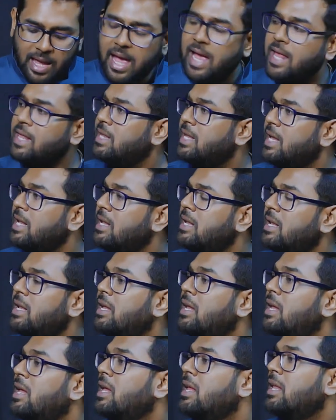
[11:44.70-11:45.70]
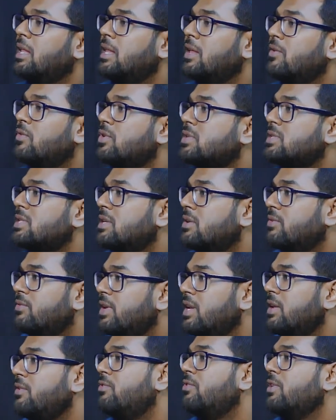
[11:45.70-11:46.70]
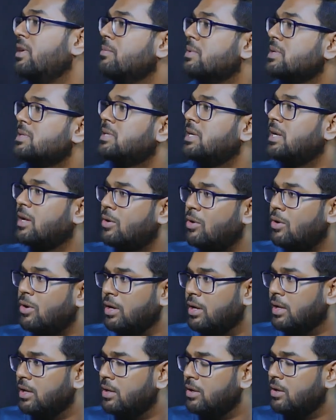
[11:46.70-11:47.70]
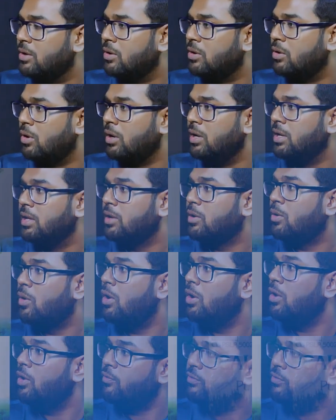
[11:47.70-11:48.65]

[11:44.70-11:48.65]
And then there was a very famous record called The Call